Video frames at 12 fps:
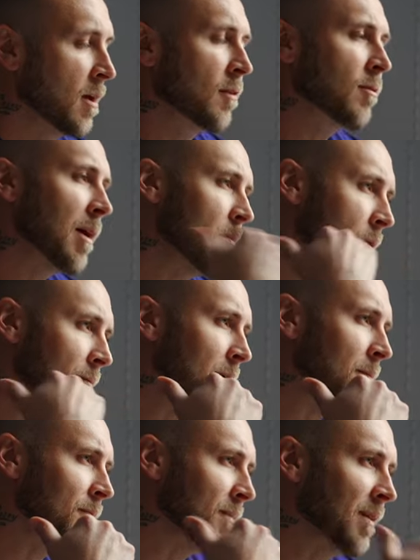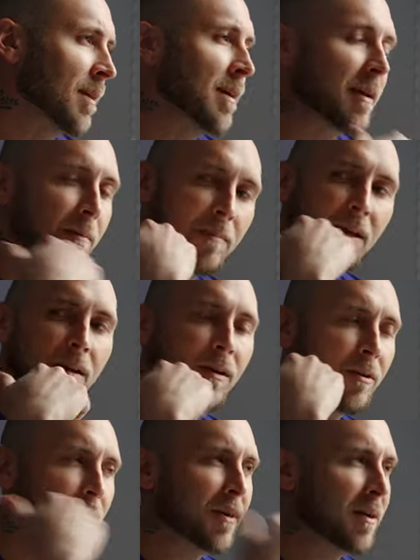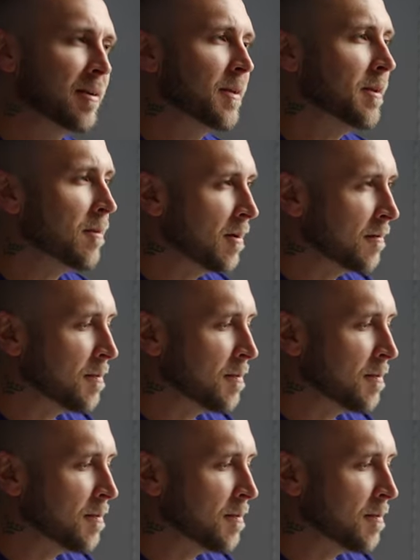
So I moved them, made a little bit cleaner of a